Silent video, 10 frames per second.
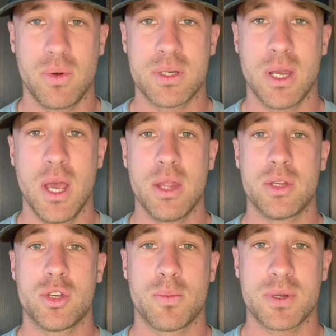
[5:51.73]
which the
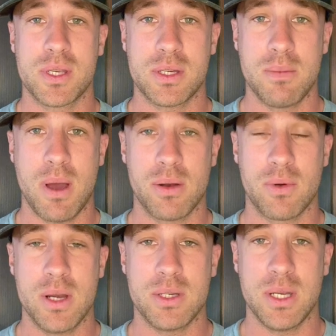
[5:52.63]
Superstition Mountain
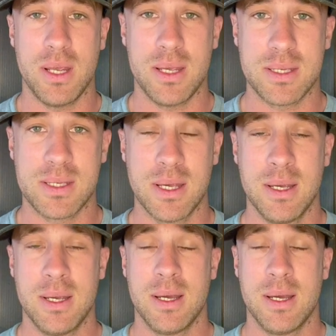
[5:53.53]
Range is,